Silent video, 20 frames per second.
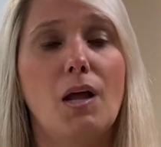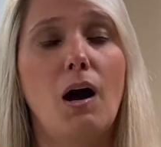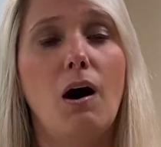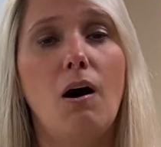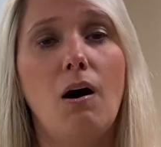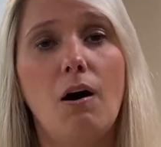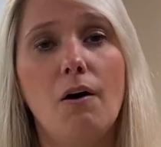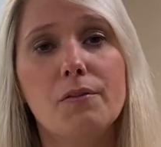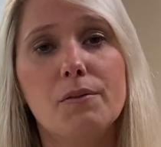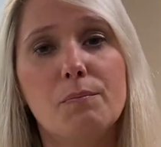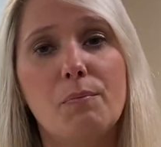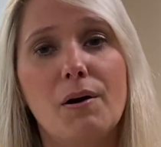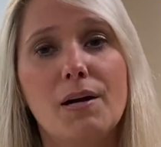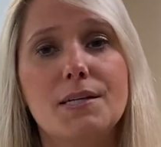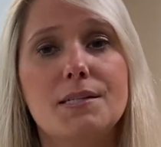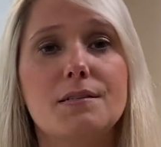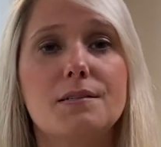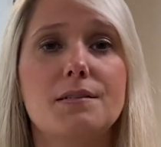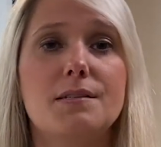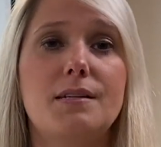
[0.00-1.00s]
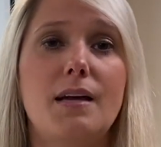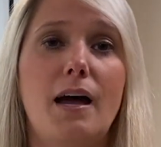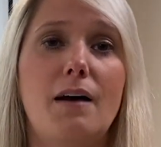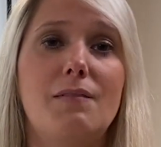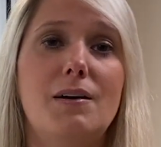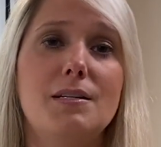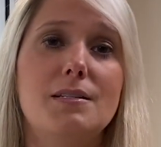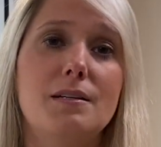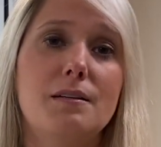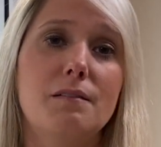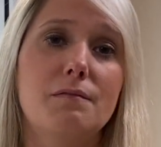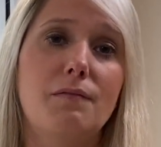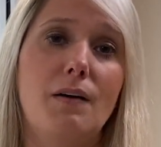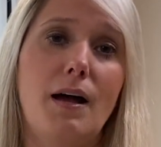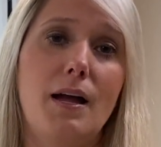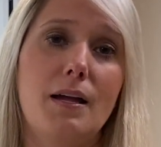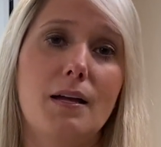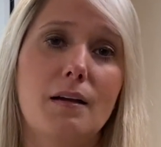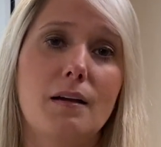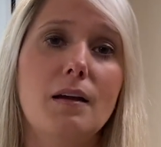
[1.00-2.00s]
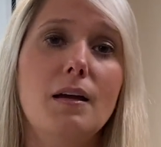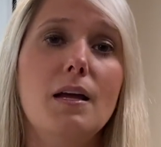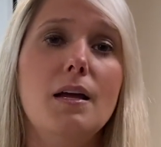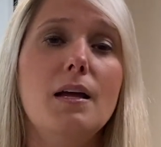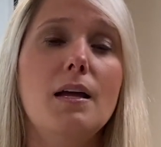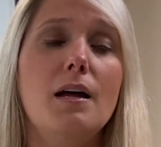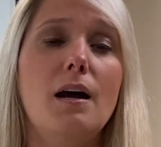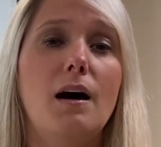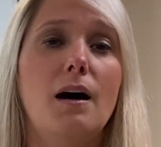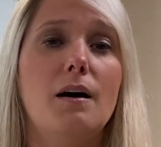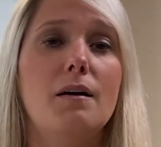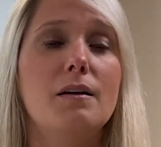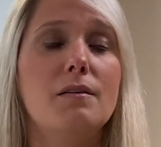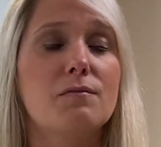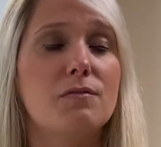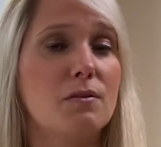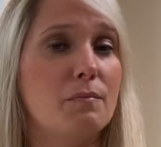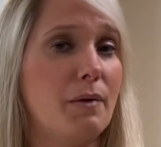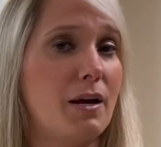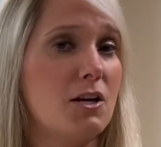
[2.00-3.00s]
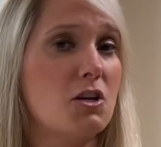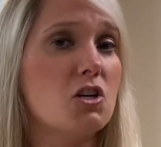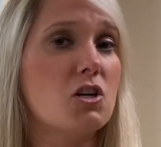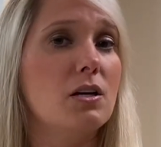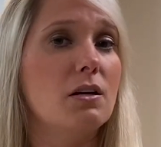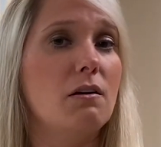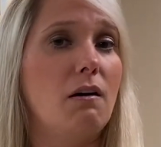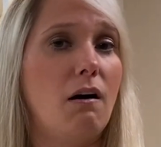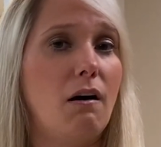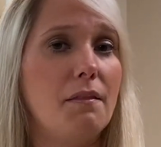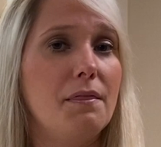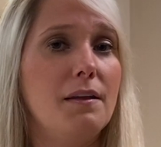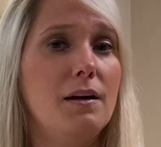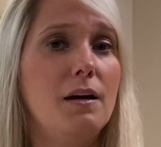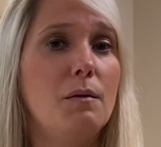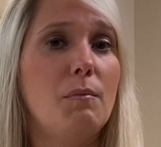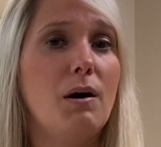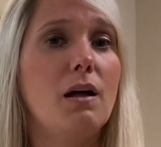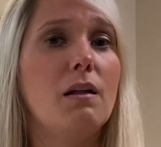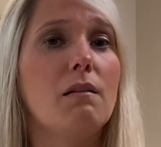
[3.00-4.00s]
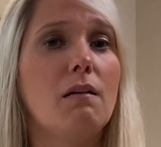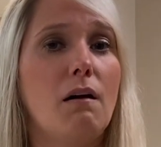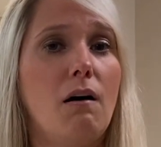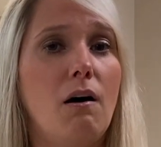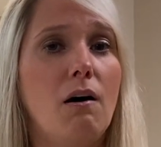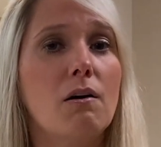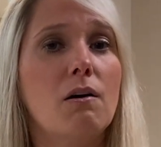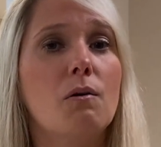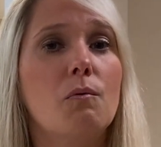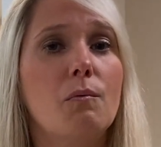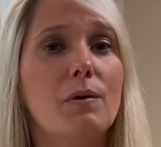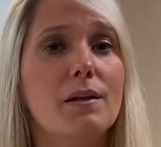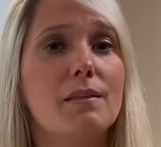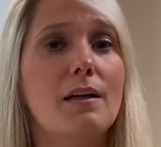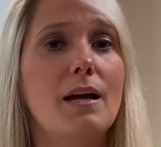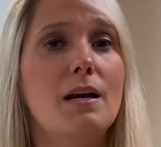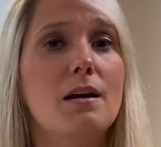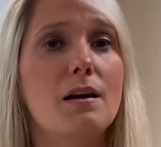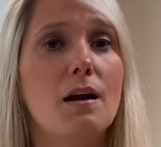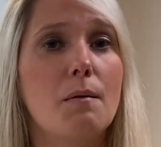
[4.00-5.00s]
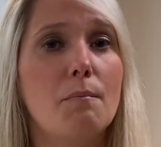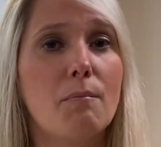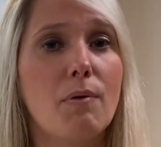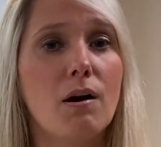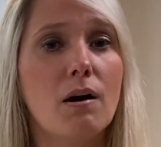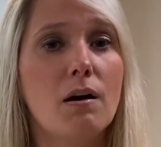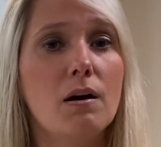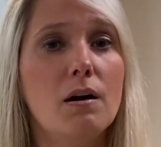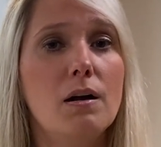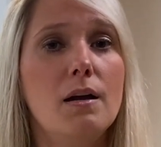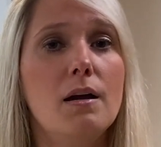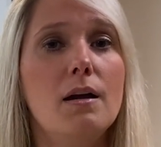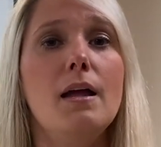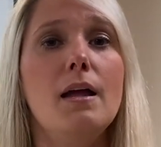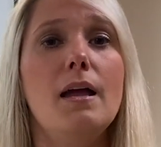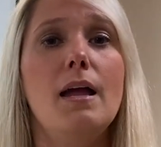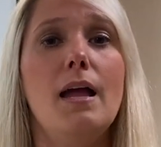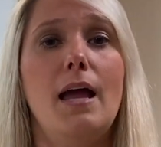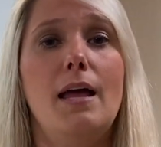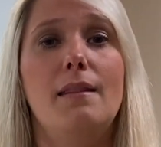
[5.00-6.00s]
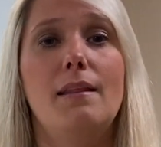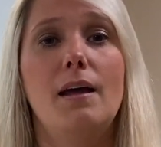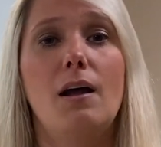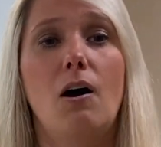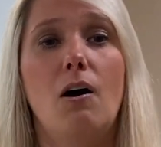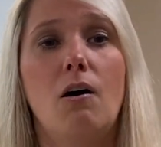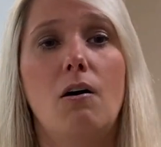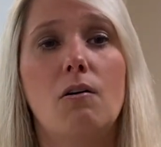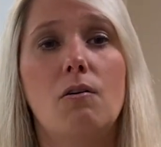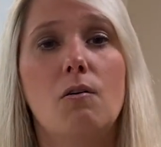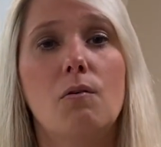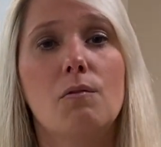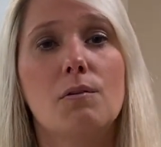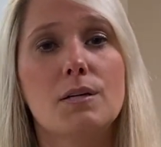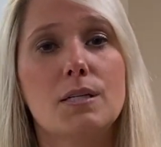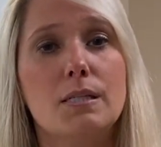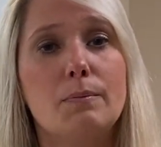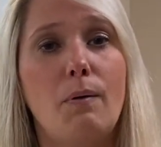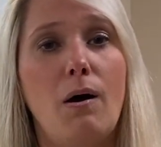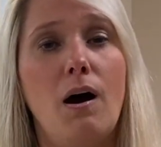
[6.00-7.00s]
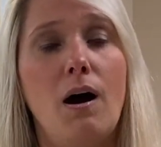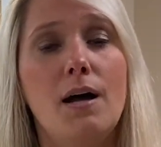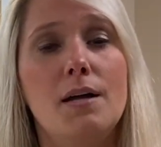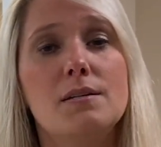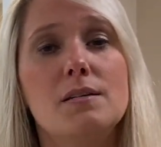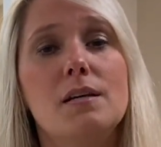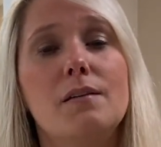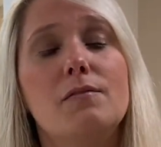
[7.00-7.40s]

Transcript: All the bracelets have identifying information on them along with a number, and they all correspond.